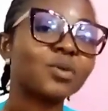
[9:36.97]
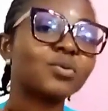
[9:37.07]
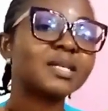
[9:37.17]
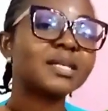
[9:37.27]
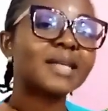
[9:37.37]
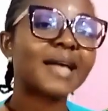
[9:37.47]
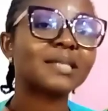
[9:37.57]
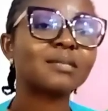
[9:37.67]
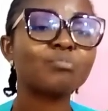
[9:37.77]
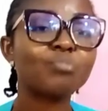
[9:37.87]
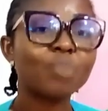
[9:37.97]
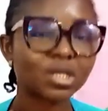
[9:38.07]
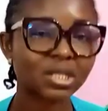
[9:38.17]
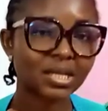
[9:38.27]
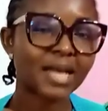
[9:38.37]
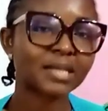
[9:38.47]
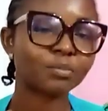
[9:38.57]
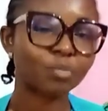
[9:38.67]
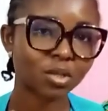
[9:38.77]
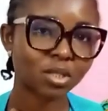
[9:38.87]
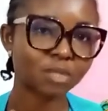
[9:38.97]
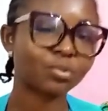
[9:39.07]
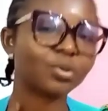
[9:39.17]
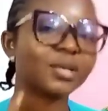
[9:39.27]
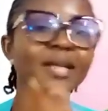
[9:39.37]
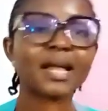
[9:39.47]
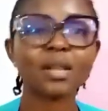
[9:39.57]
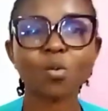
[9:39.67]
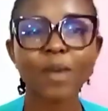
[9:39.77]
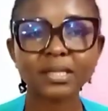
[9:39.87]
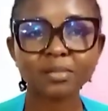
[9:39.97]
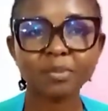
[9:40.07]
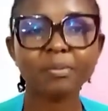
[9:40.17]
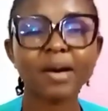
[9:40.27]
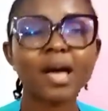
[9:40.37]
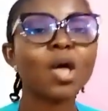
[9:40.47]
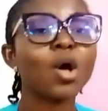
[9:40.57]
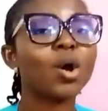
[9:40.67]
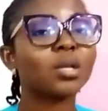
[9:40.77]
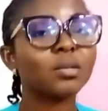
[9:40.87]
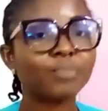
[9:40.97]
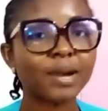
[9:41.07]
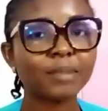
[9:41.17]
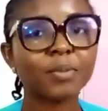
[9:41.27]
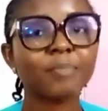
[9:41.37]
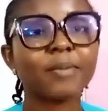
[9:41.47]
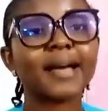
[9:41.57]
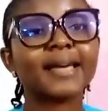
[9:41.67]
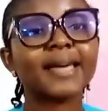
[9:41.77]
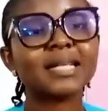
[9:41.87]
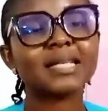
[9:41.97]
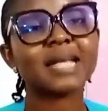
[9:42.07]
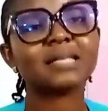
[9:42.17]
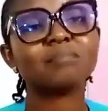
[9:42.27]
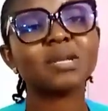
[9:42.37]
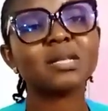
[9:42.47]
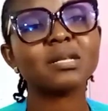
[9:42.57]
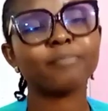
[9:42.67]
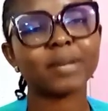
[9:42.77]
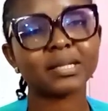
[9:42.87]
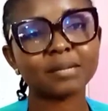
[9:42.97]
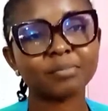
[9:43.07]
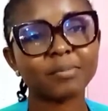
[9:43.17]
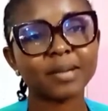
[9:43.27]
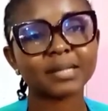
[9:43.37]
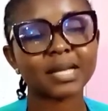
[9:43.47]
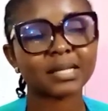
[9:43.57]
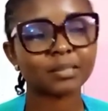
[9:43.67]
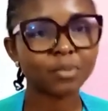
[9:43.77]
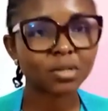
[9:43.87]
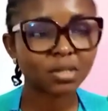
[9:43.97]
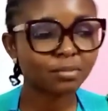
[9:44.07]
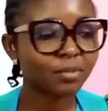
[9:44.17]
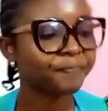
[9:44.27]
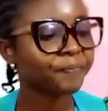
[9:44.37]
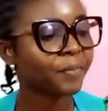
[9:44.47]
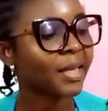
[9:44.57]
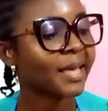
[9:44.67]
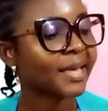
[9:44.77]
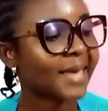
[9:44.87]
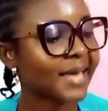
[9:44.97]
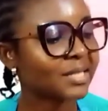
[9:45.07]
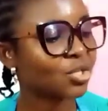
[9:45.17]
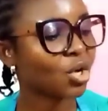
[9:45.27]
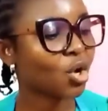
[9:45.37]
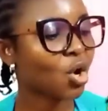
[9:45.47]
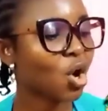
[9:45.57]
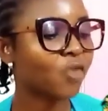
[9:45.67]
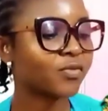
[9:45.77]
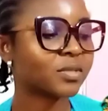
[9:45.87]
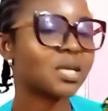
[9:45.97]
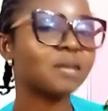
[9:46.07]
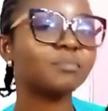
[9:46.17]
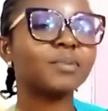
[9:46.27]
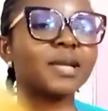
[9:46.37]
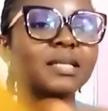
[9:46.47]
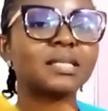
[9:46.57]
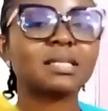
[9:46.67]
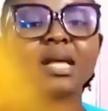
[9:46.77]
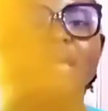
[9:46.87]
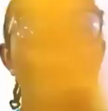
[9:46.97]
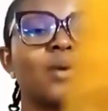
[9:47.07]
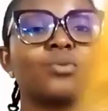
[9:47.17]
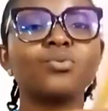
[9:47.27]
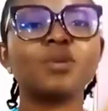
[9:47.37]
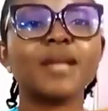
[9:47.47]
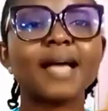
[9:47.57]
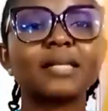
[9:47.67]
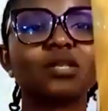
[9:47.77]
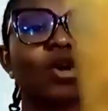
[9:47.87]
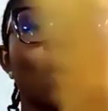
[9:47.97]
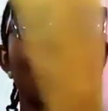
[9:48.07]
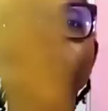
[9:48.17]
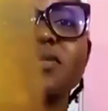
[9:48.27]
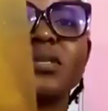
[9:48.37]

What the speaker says: You need as much as possible, either the white paper or the brown paper. Get as many pattern papers as possible. Get your curves in place, rulers, curves.